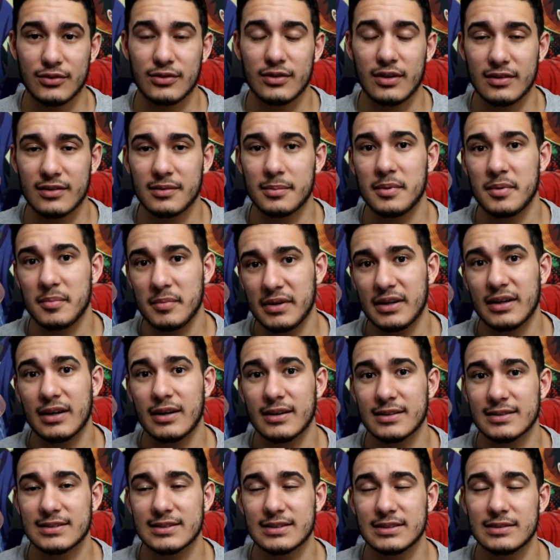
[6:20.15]
turns out to be
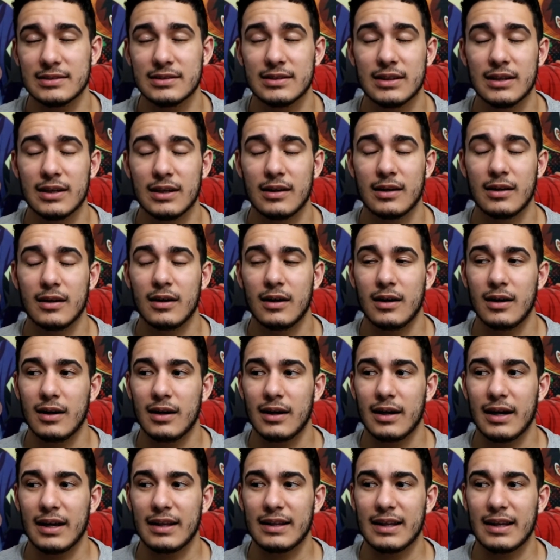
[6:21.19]
Mikasa.
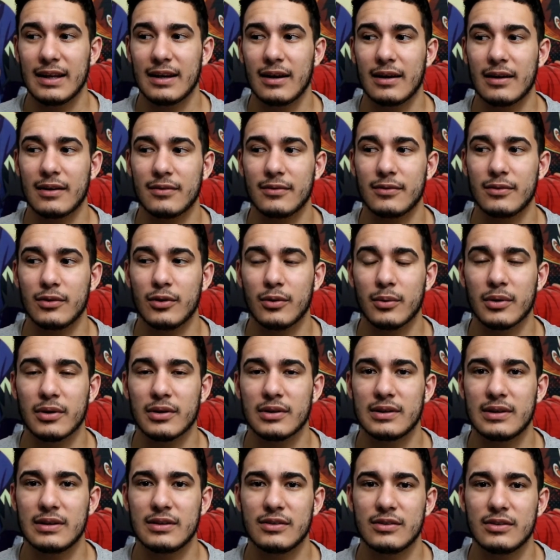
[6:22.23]
And then out of
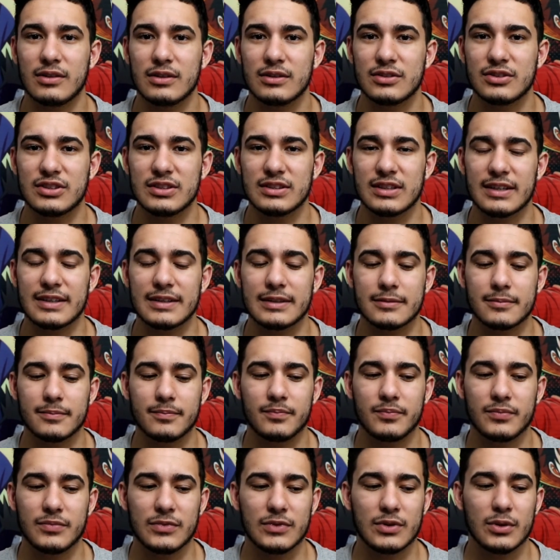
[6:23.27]
nowhere, she's like,
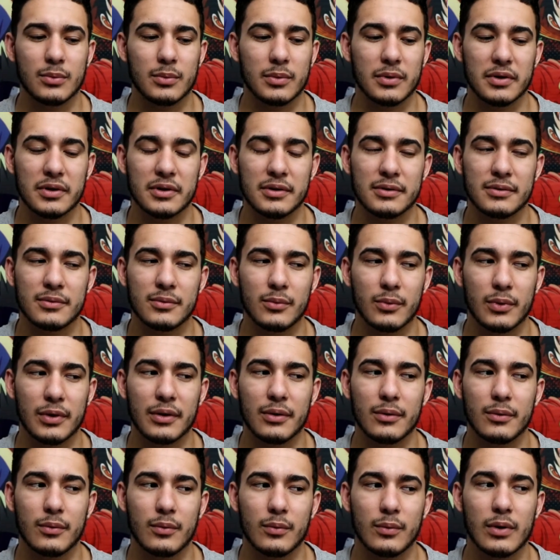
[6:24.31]
"Don't worry,
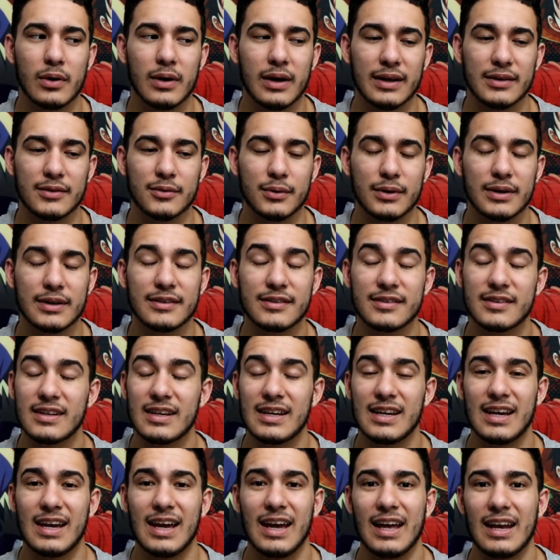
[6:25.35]
we'll handle this."
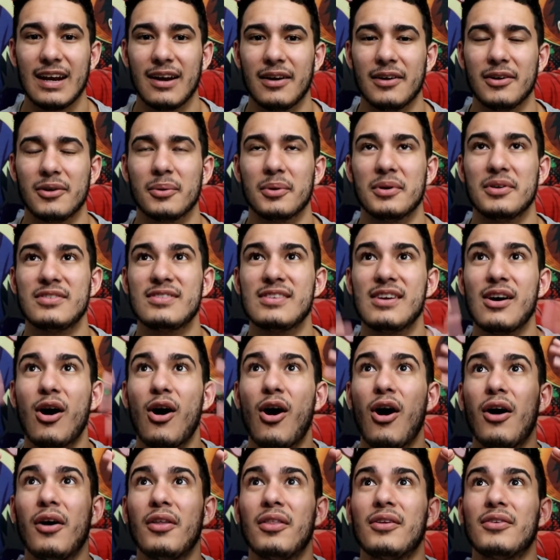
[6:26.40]
And out of nowhere, you see
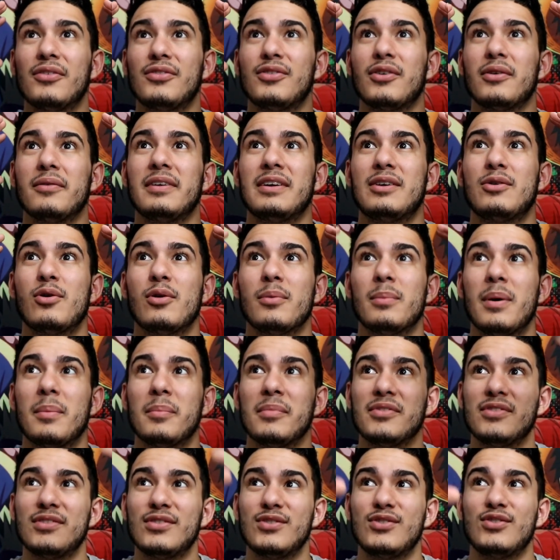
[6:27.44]
all the Survey Corps
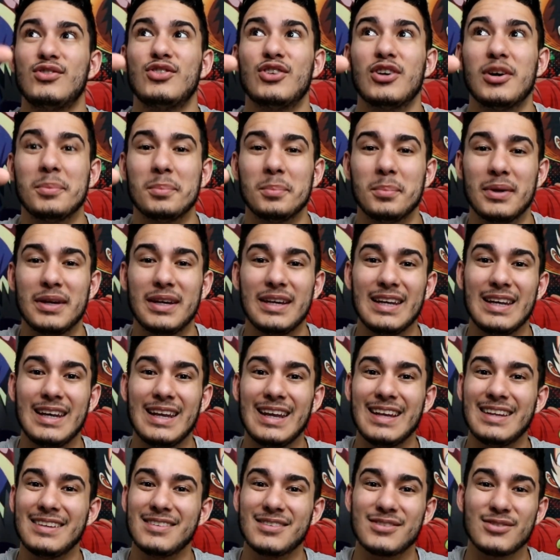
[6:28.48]
members just jump in
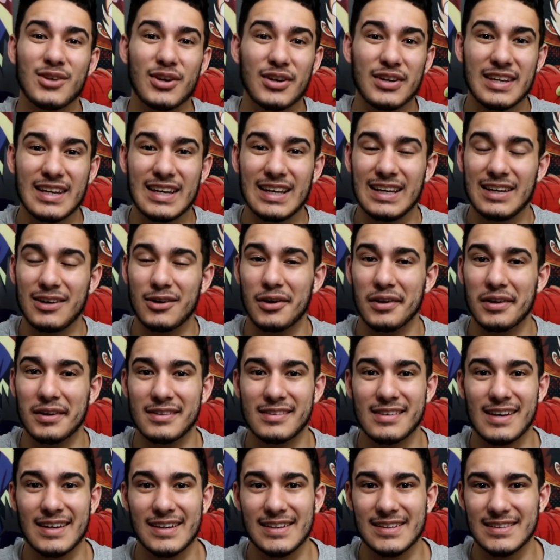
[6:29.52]
and just start killing all the
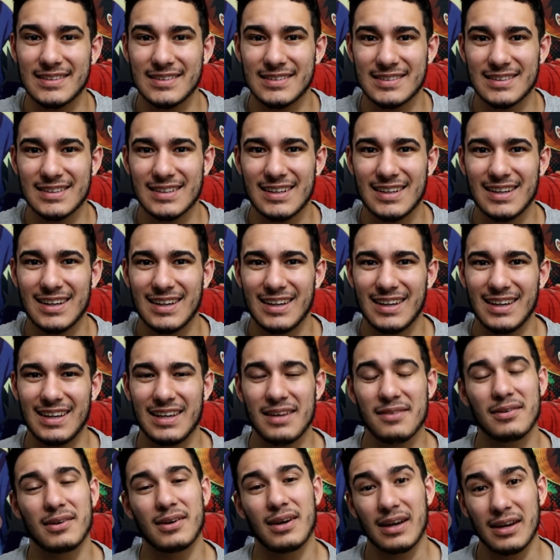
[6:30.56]
Titans,
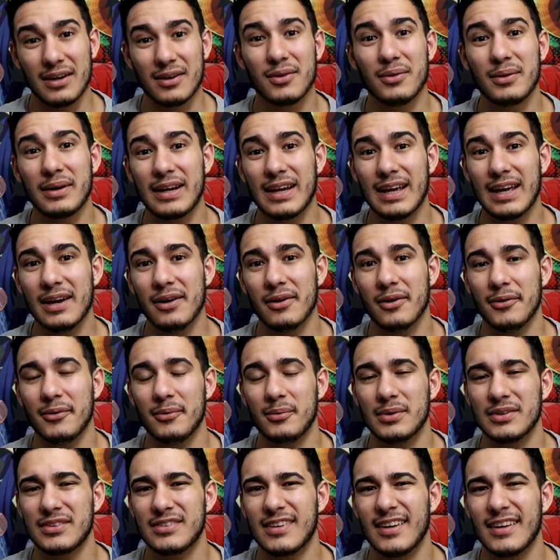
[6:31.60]
including
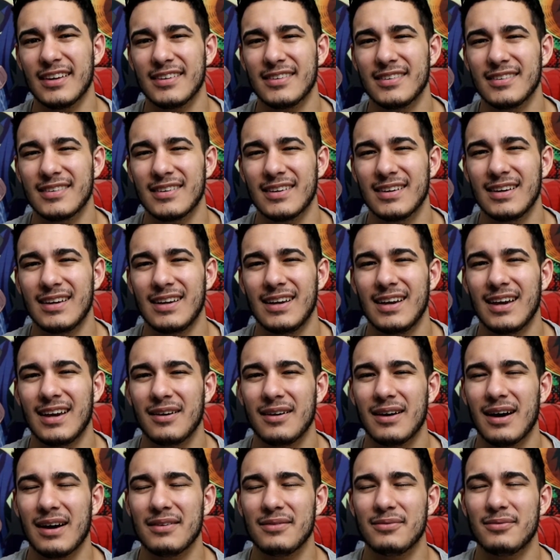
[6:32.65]
Eren, which says,
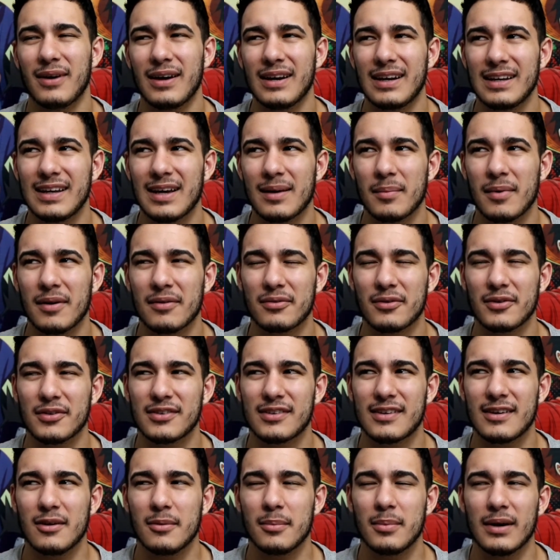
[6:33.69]
"I finally got my
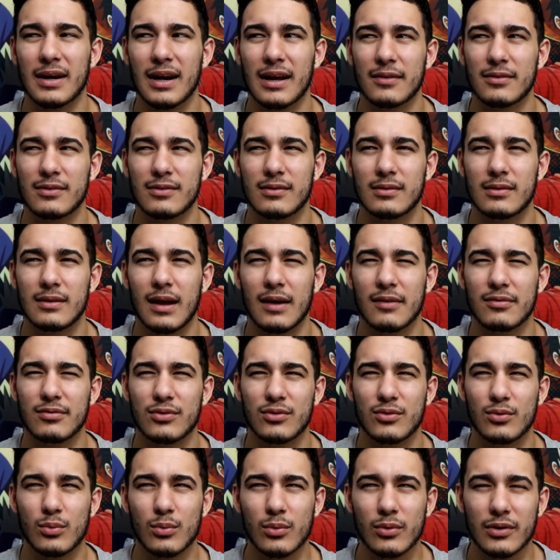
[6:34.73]
first kill, but I've
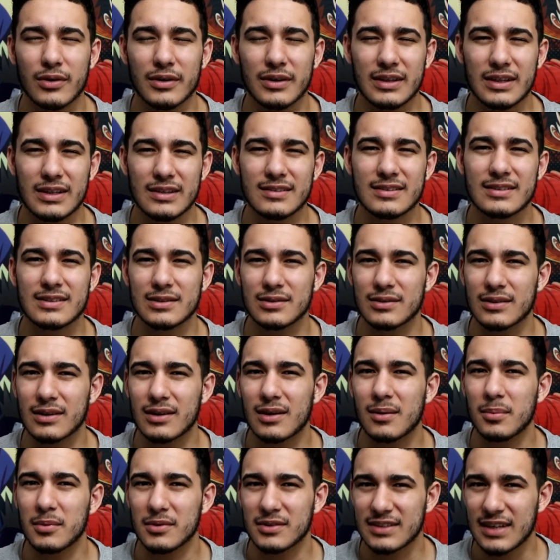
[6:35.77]
sworn he's killed a
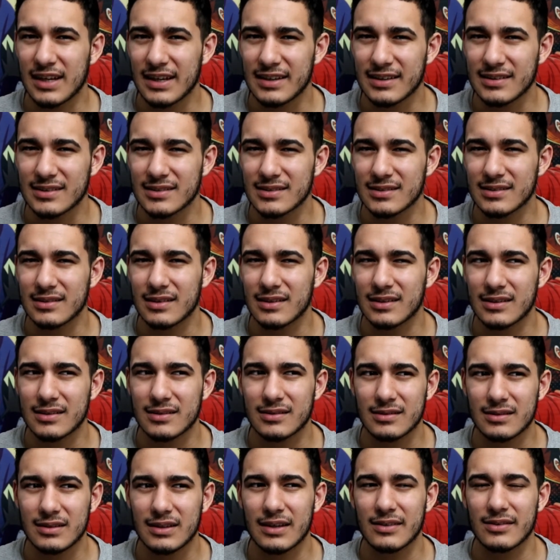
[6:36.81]
couple Titans.
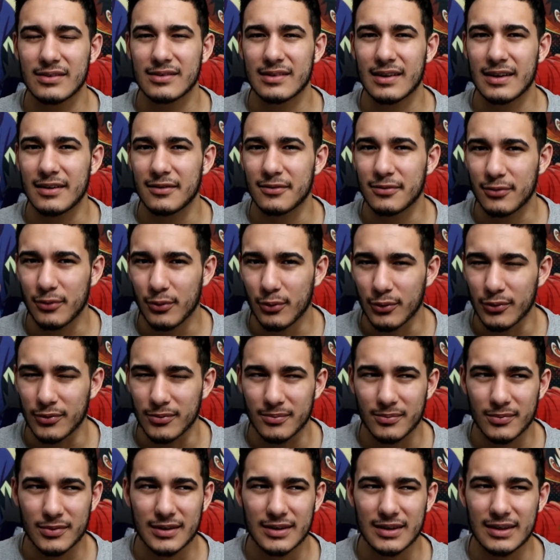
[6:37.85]
Like, he has a Titan
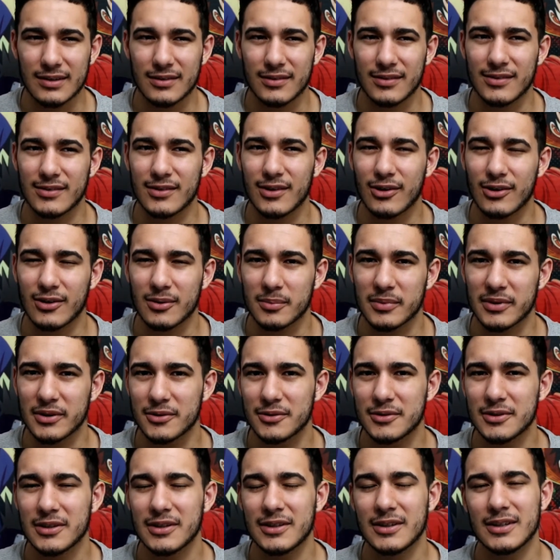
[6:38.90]
form. What the hell is he talking about?"